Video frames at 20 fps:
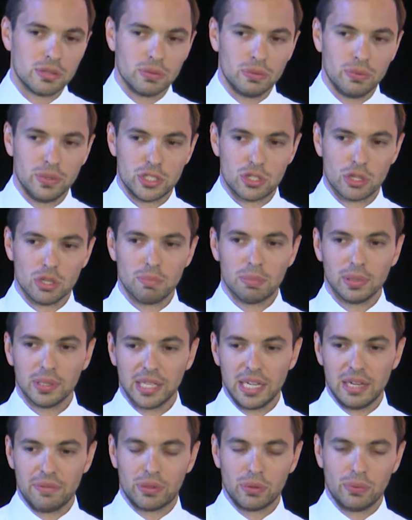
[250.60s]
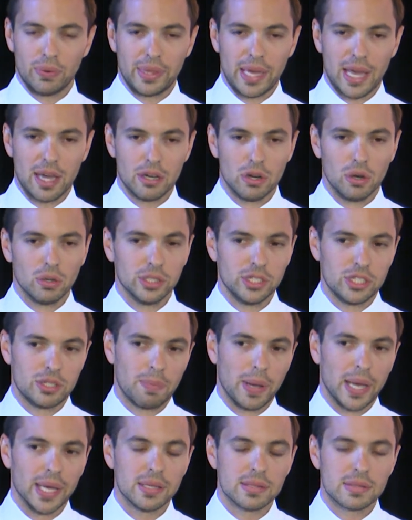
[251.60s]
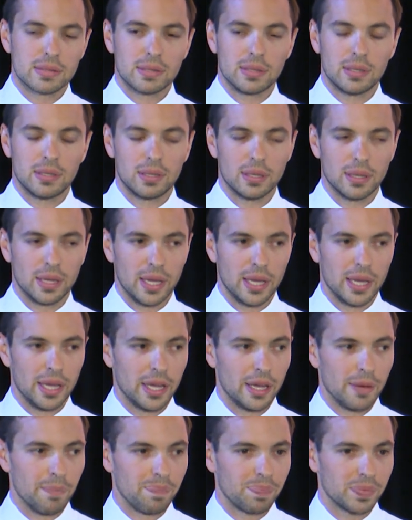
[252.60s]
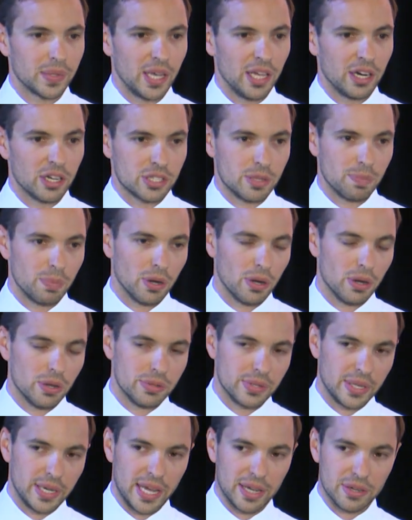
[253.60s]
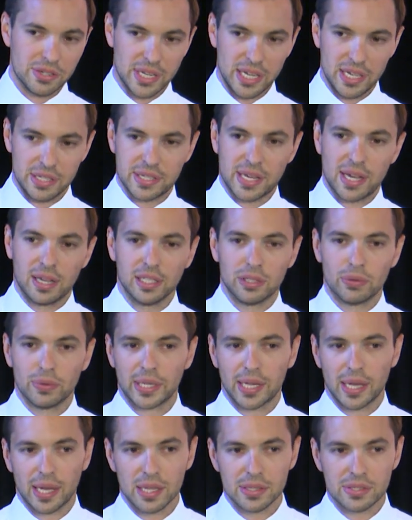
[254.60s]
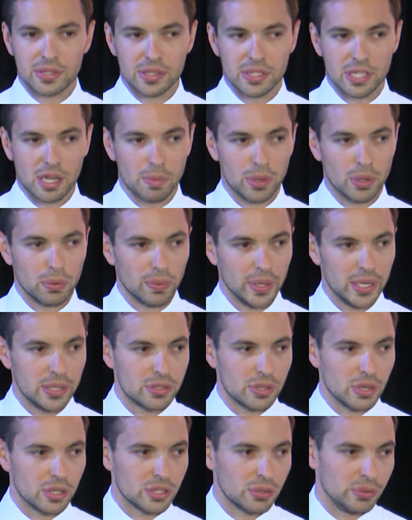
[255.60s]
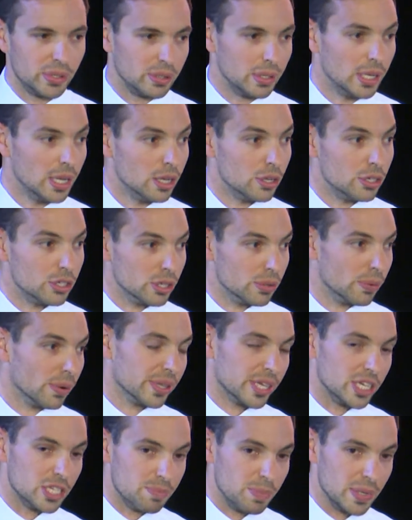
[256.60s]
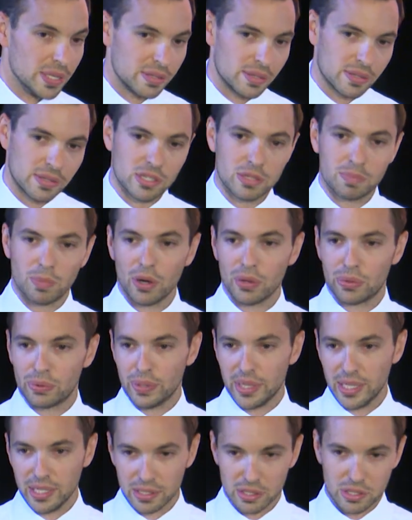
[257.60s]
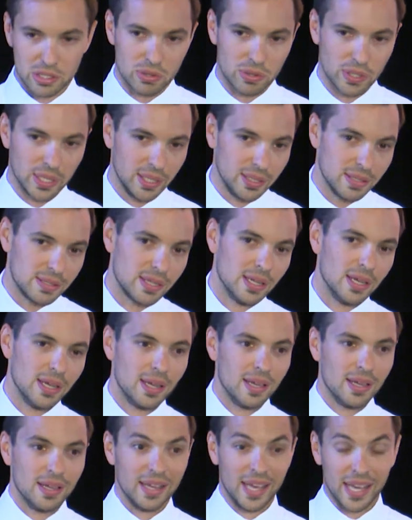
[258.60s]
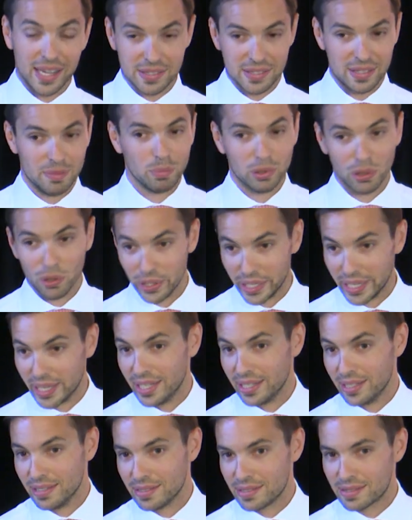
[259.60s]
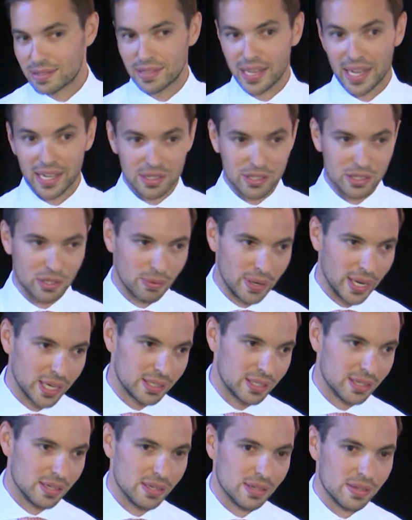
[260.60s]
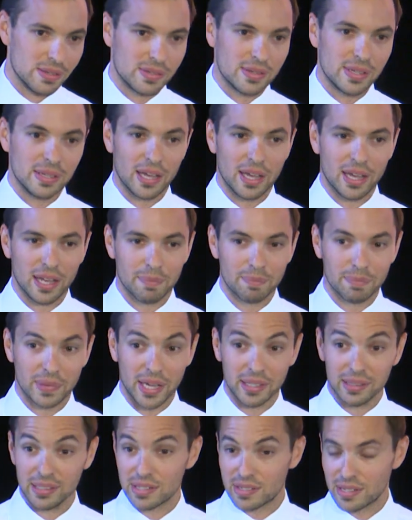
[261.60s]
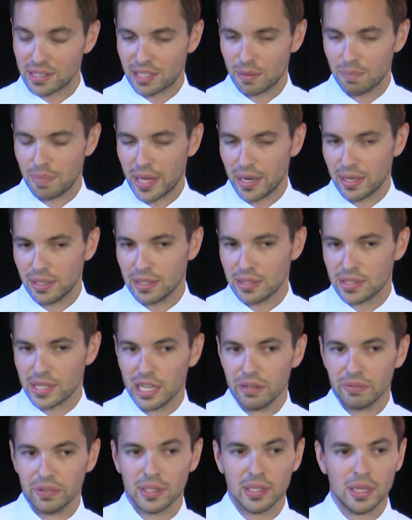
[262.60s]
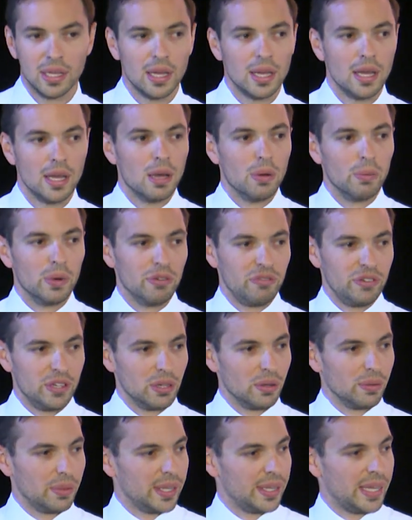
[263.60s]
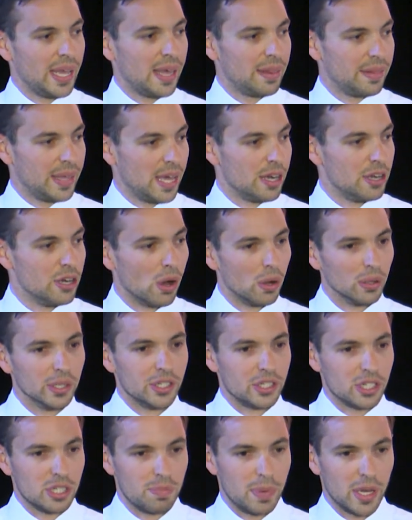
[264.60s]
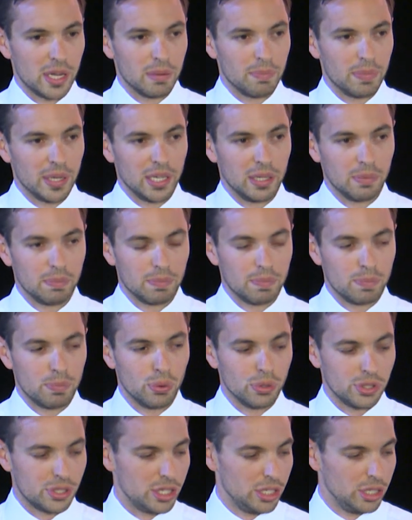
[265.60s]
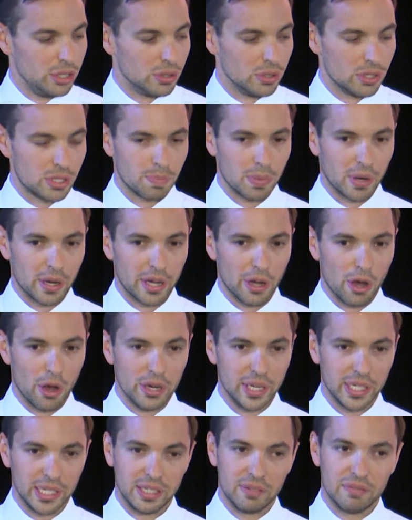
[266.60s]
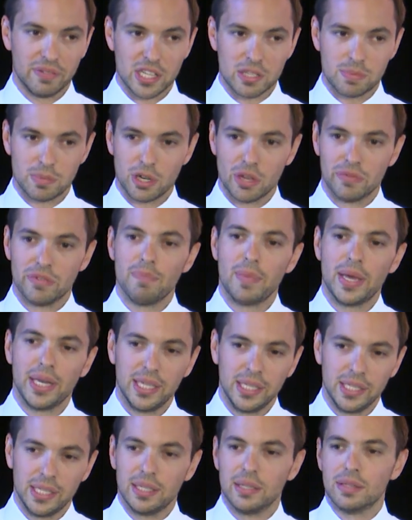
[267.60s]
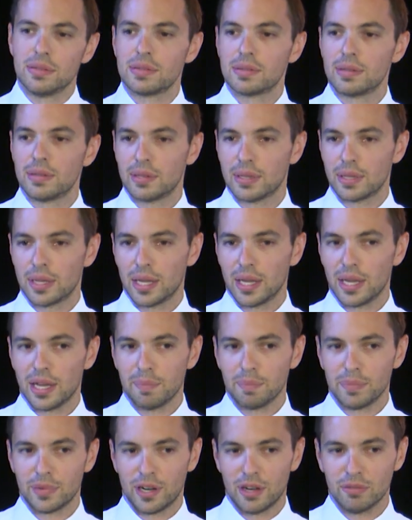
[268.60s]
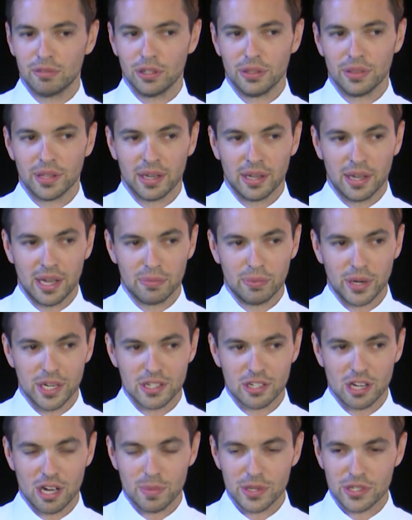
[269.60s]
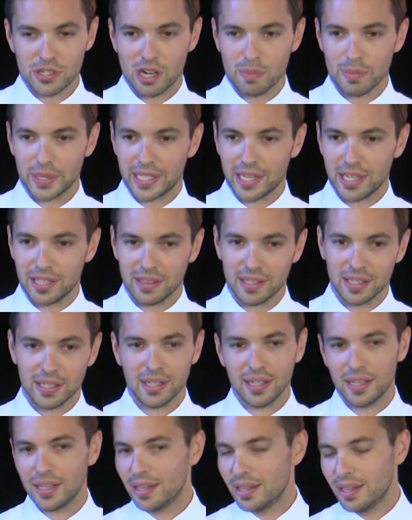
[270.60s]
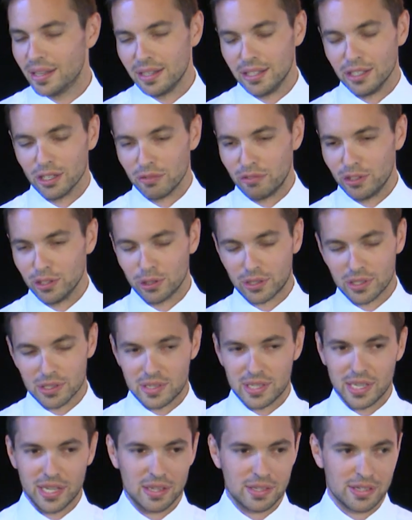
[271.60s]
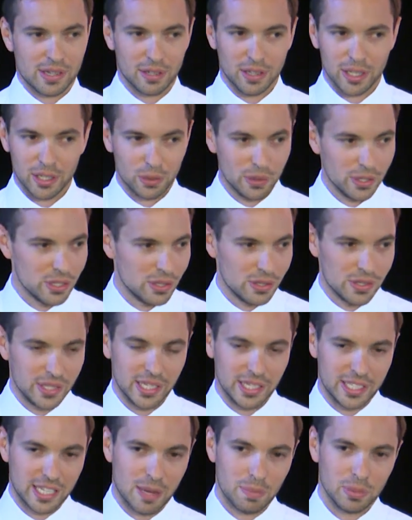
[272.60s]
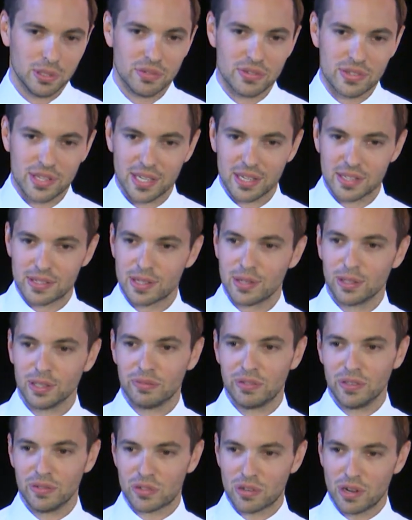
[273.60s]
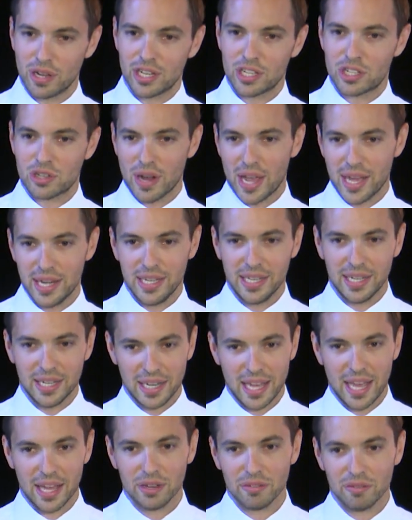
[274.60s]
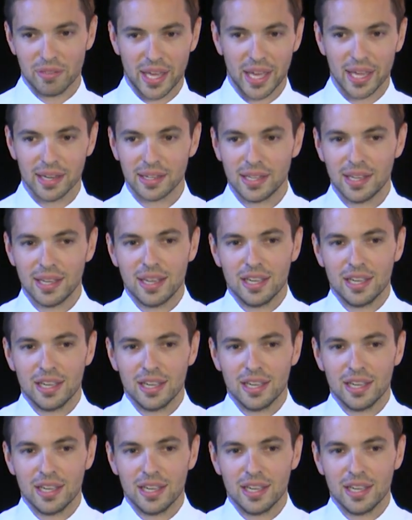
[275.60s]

we do believe that with our knowledge base, and I suppose in our detail in regards to some of the research that we do on these businesses, both with industries, ex-employees, ex-directors, unlisted competitors even, we feel that that knowledge is better being put to use by owning investment over many years. I've learned the hard way time and time again that, if you look at CSL, I always use the example of CSL. If you try to trade in and out of that,